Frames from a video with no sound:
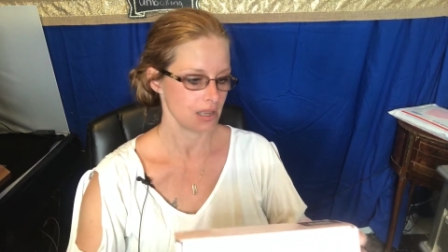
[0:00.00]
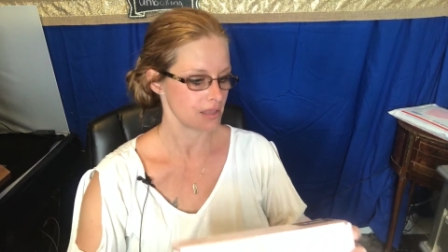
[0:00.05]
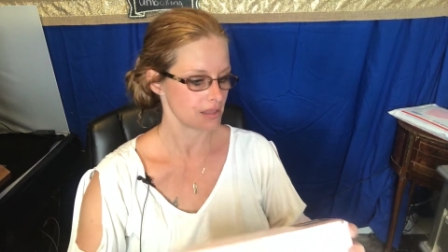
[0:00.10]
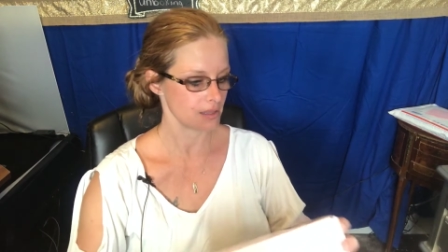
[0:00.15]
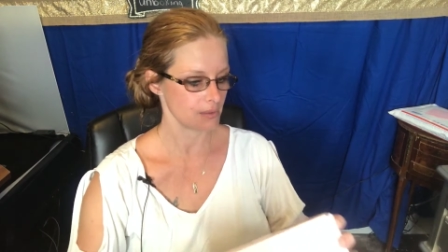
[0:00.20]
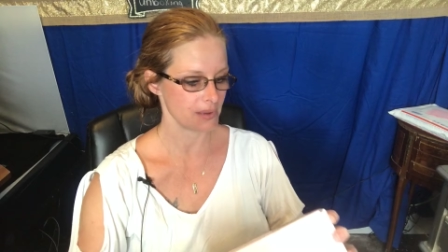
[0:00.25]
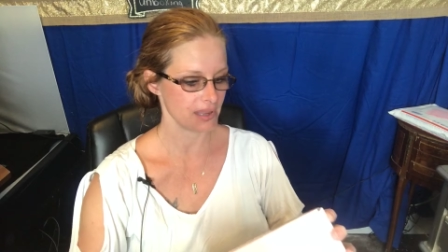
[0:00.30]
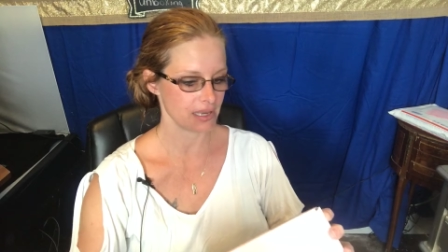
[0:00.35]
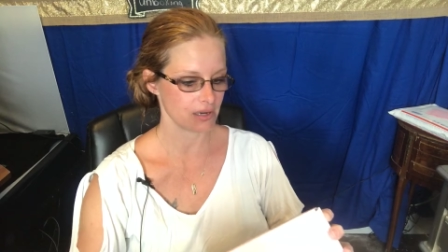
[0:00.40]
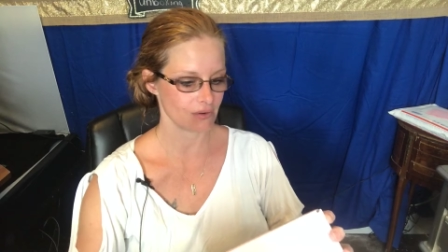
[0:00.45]

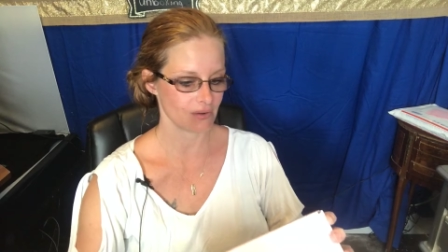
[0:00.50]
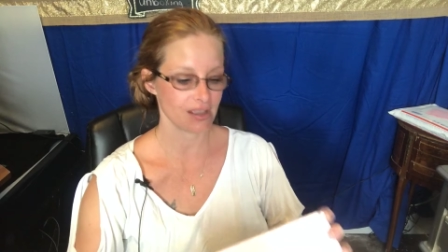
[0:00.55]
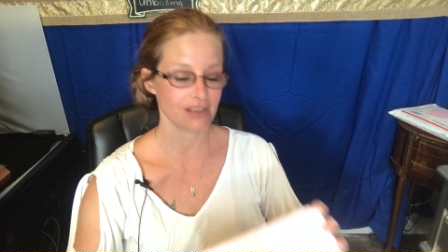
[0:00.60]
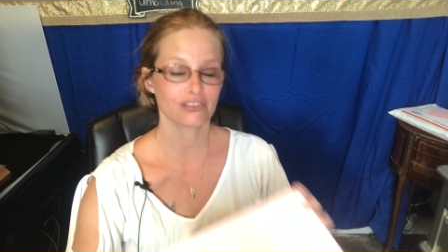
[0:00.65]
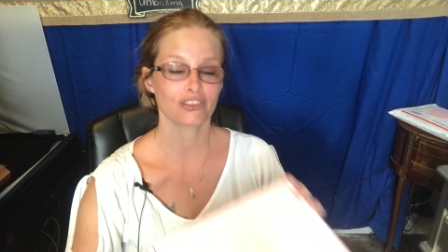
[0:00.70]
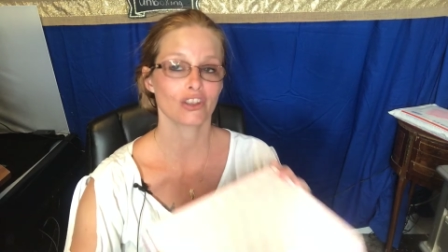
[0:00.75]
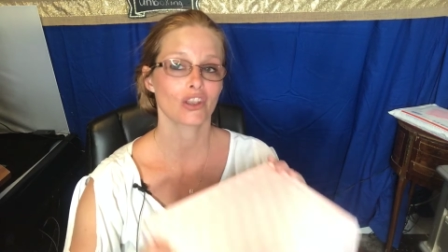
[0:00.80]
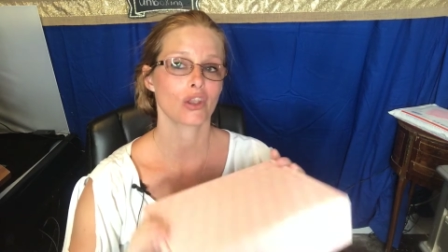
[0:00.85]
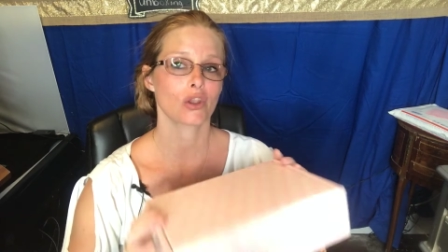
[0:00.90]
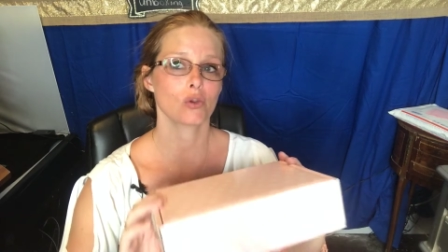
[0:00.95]
that I don't have
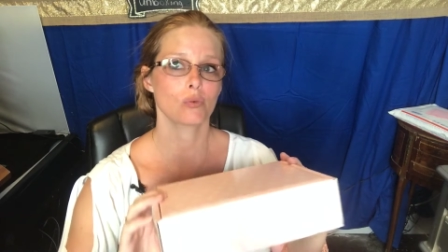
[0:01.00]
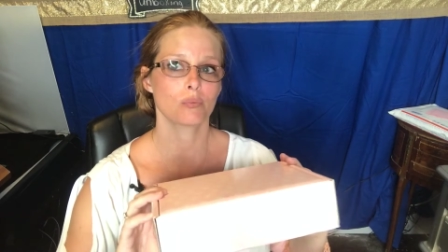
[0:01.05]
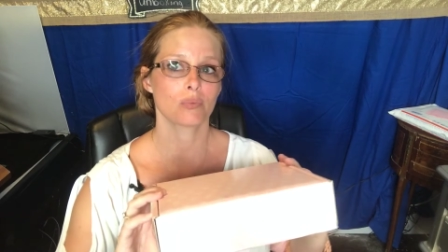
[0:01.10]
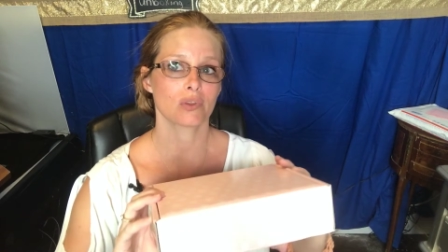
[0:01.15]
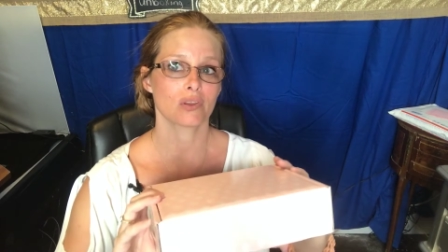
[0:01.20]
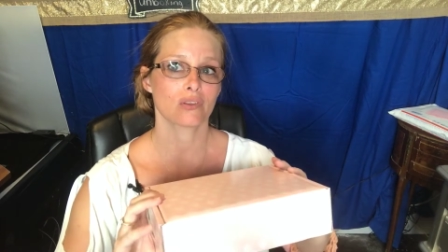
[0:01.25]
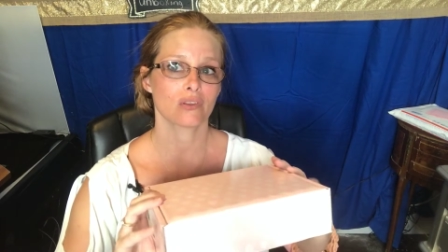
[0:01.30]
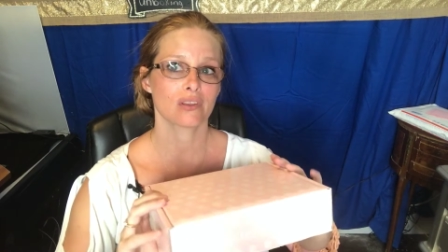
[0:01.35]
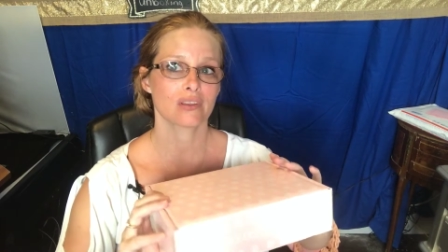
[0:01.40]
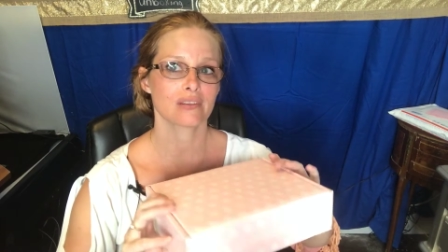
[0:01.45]
to
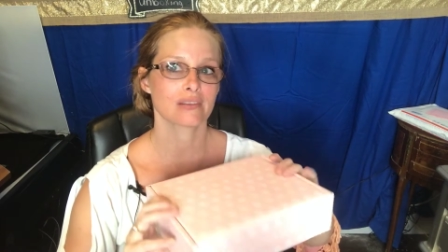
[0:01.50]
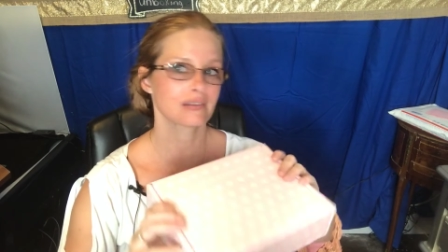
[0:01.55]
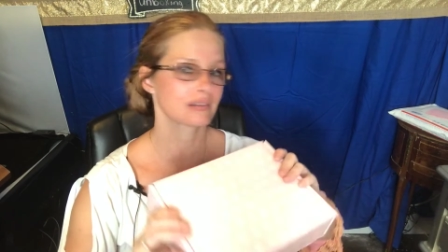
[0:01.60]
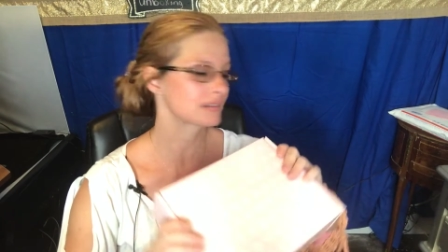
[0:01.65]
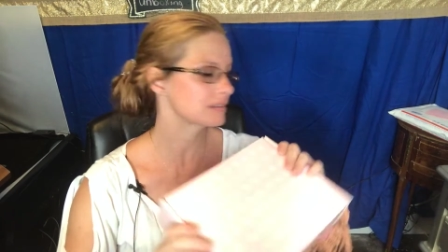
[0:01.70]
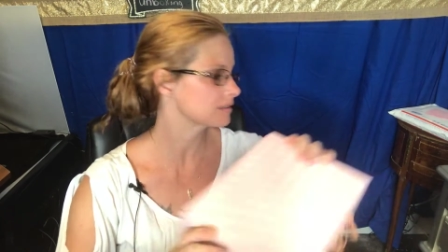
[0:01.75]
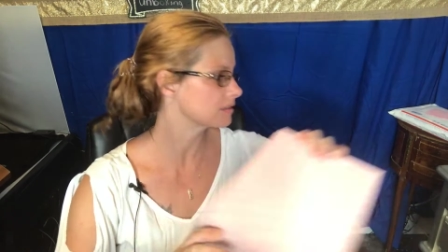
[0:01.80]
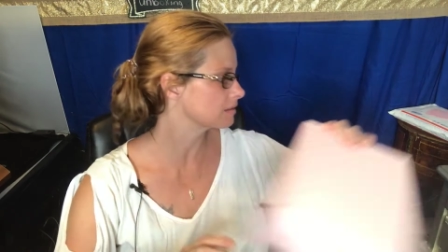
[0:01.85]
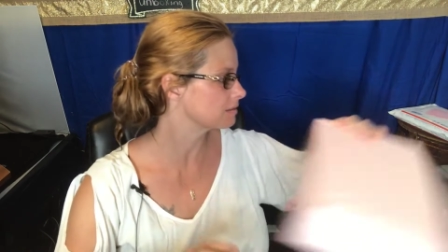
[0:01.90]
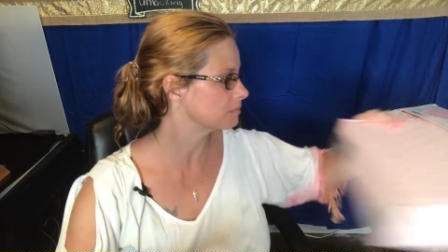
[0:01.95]
open
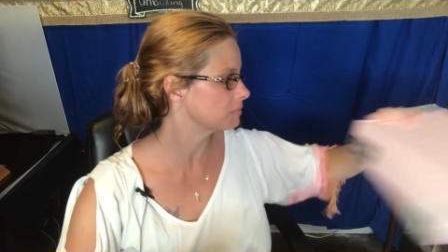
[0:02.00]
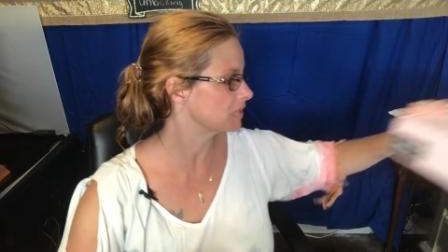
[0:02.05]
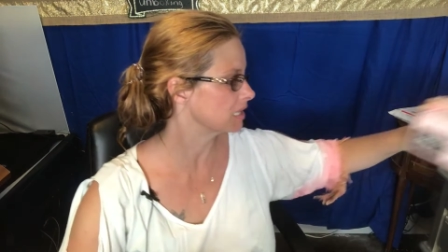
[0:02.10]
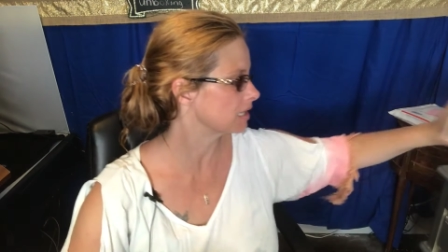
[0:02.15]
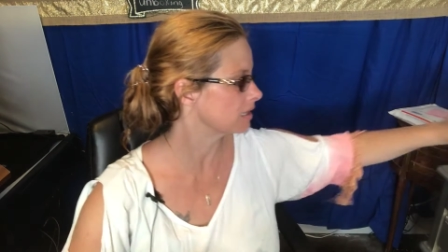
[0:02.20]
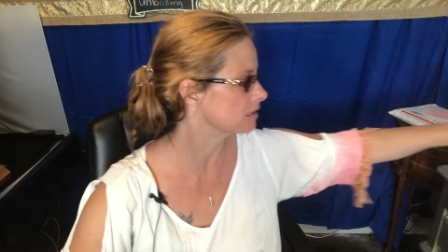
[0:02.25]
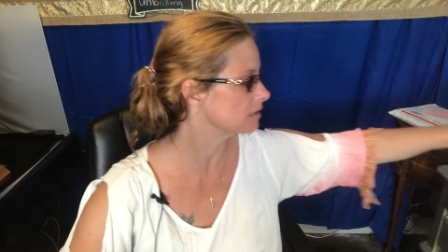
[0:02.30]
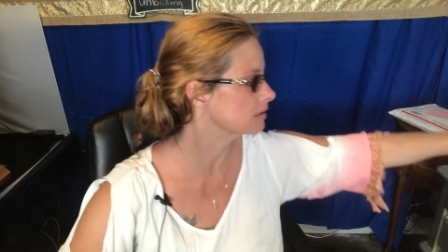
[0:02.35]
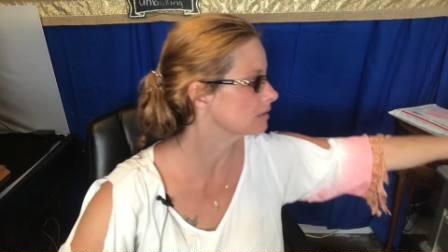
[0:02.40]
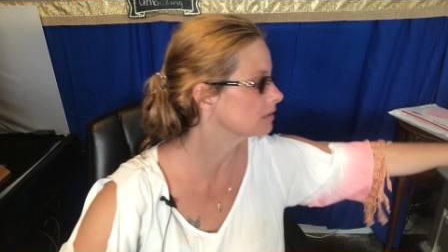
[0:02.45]
this
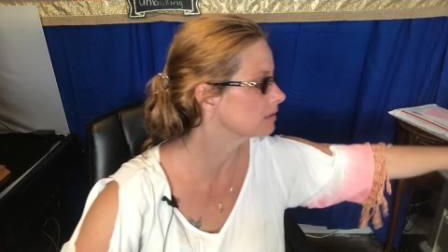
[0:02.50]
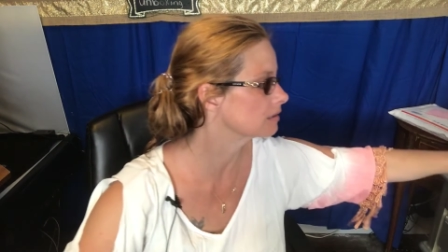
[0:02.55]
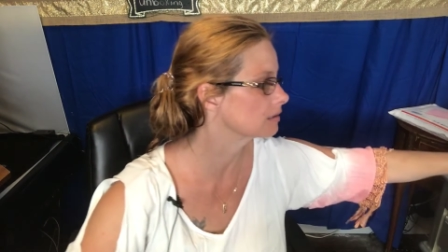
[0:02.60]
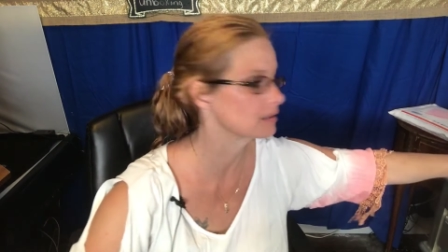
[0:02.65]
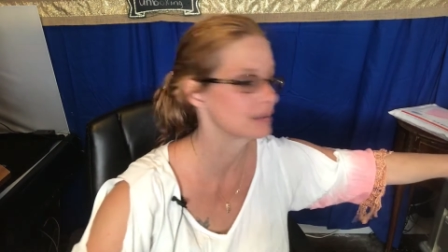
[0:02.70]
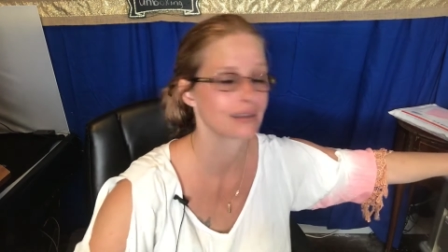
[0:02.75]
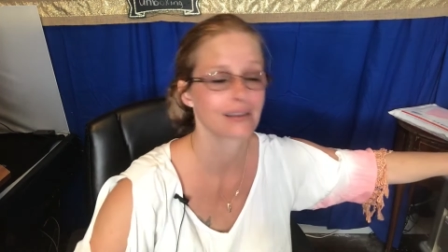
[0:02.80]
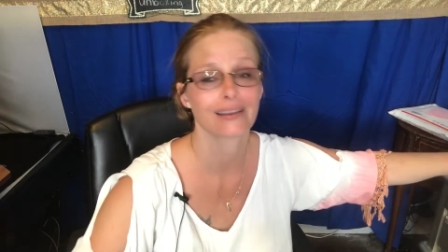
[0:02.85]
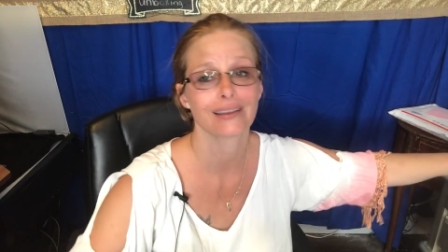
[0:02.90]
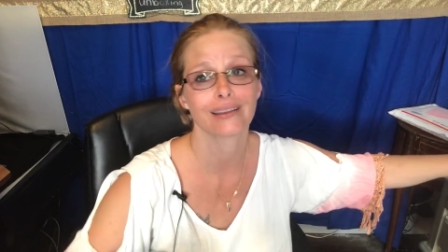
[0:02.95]

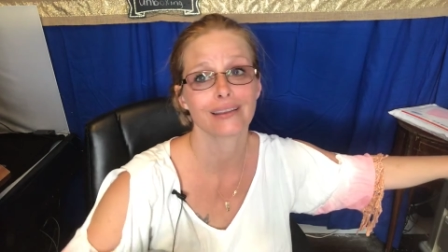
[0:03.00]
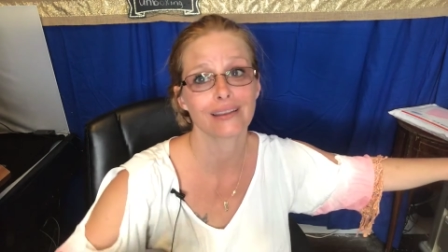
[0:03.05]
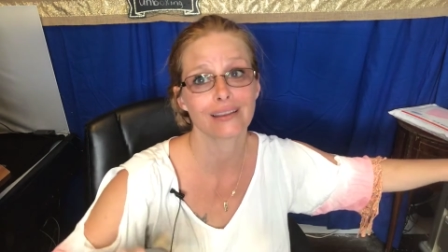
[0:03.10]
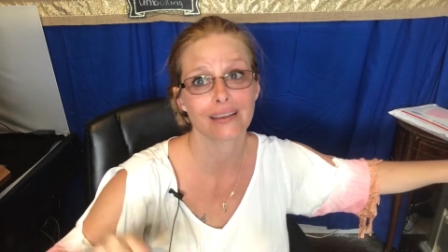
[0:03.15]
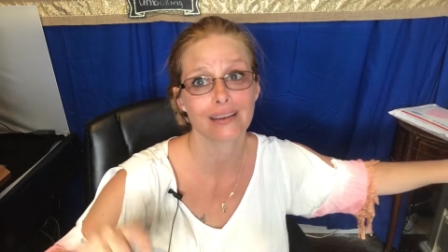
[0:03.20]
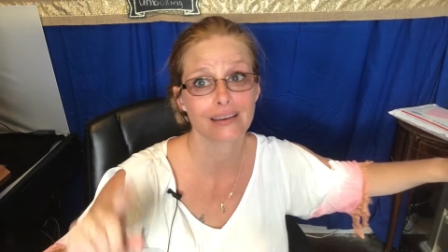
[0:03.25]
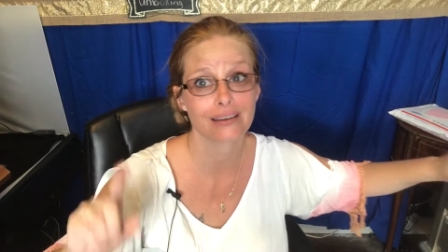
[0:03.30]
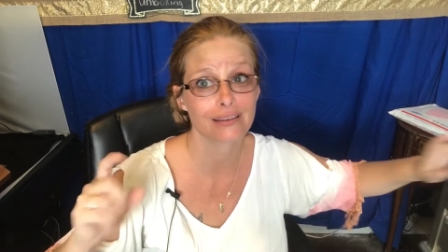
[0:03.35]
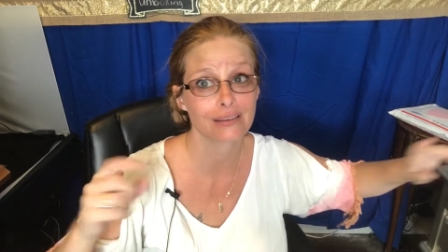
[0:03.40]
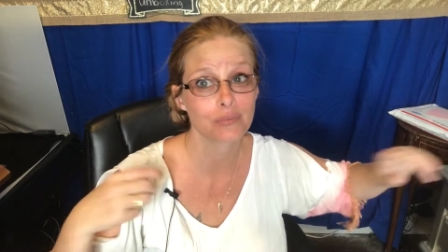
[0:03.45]
because
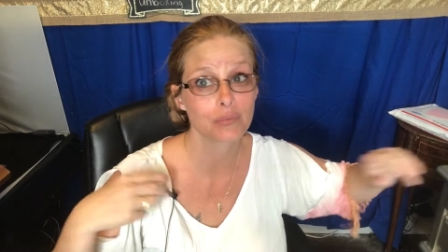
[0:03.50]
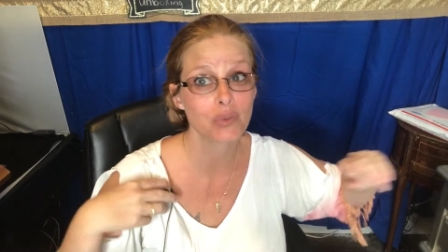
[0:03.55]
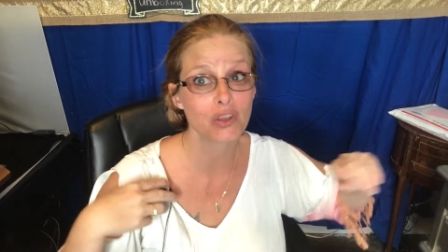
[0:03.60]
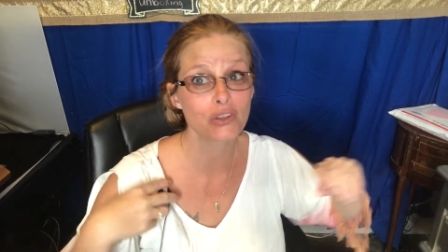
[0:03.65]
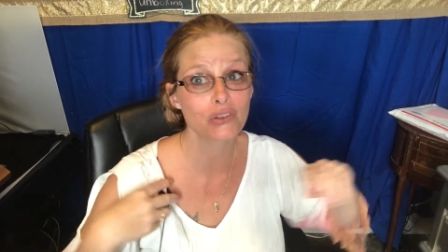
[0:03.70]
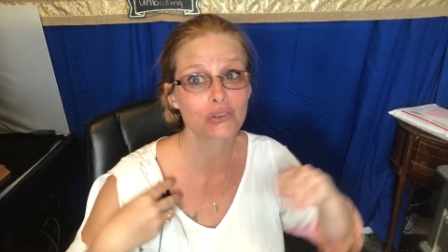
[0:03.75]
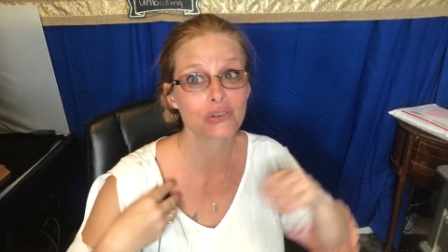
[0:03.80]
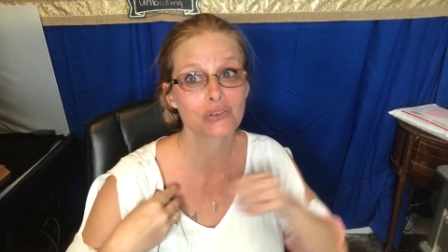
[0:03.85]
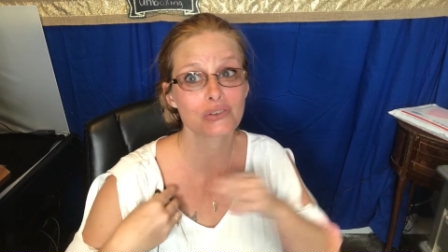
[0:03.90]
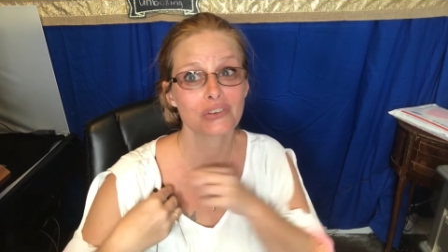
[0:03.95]
it is
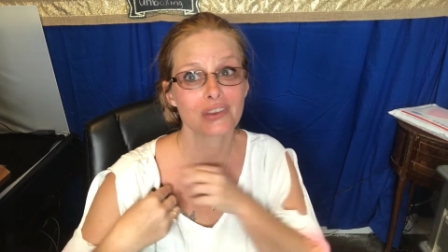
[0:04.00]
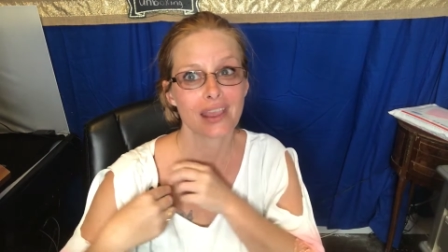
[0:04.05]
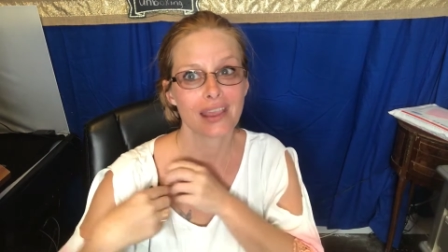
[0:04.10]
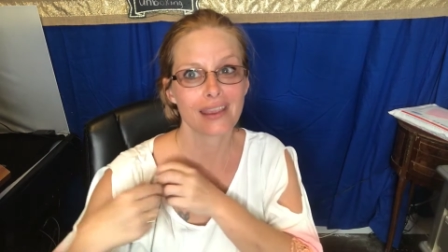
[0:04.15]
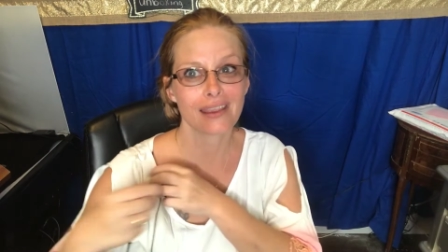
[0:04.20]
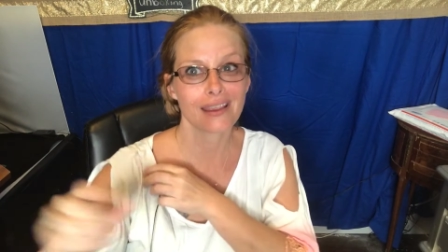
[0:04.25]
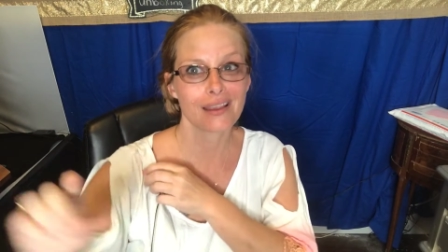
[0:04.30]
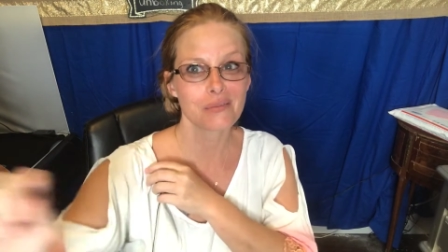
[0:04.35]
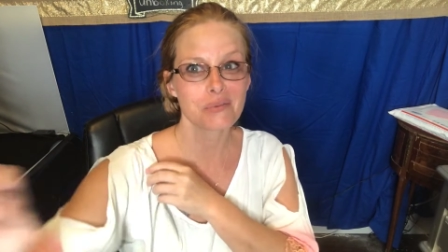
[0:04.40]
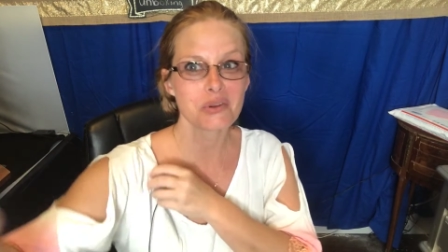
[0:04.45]
Mother's Day.